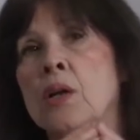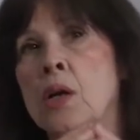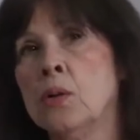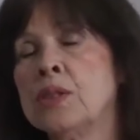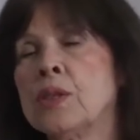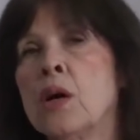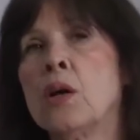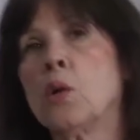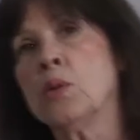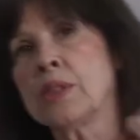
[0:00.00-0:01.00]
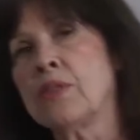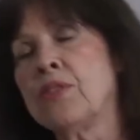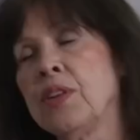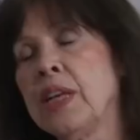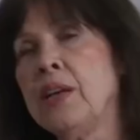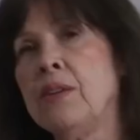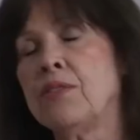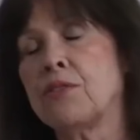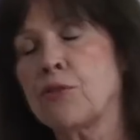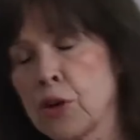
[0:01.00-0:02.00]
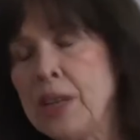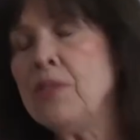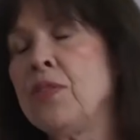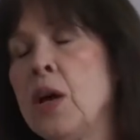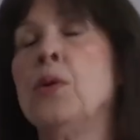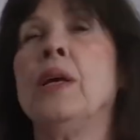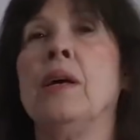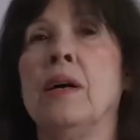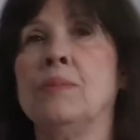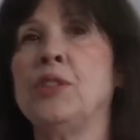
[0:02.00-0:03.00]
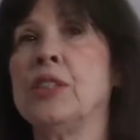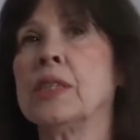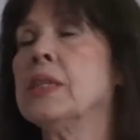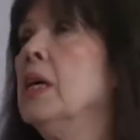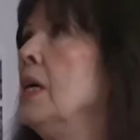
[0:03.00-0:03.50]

Noah's Ark was a fleet, free floating object.